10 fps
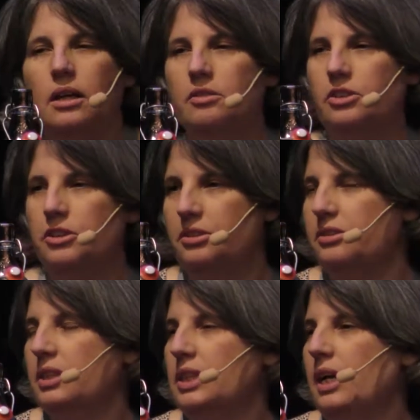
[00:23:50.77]
If you're
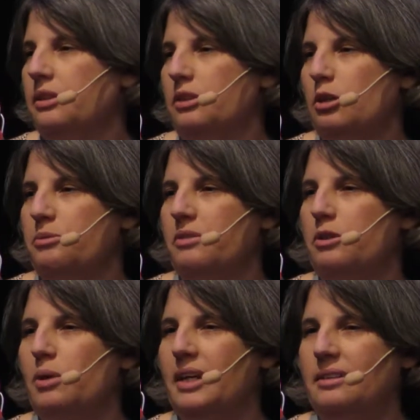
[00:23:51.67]
interested in that in terms
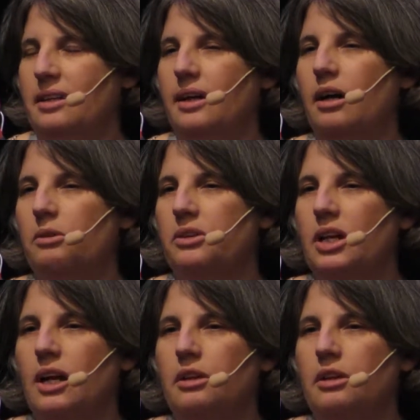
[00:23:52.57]
of the right to health,